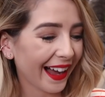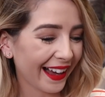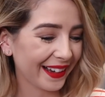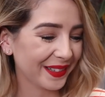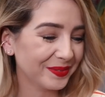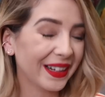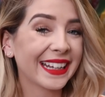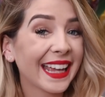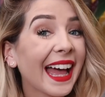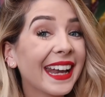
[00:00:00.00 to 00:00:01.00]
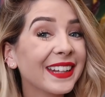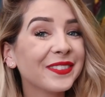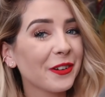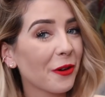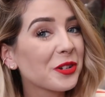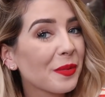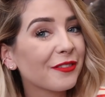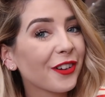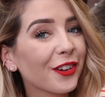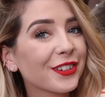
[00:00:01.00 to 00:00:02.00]
Again, if you watch
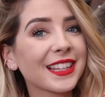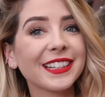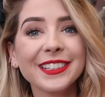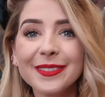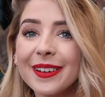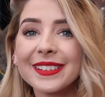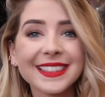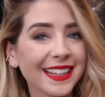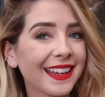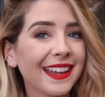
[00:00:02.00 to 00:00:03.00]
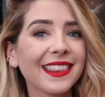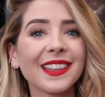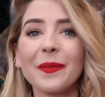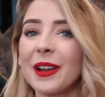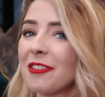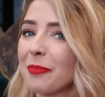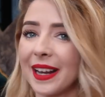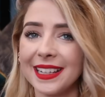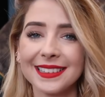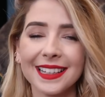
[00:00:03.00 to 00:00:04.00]
my vlogs, then you will see that we have
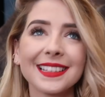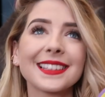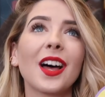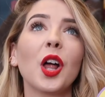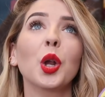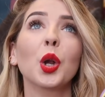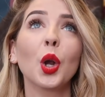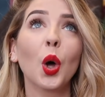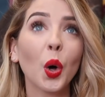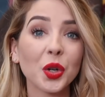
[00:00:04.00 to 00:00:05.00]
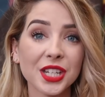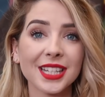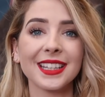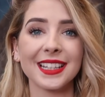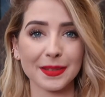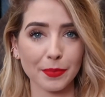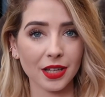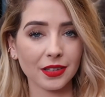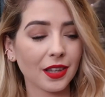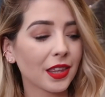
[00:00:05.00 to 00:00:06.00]
played this a lot this
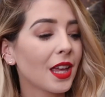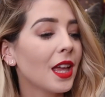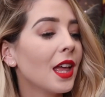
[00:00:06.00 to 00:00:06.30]
month.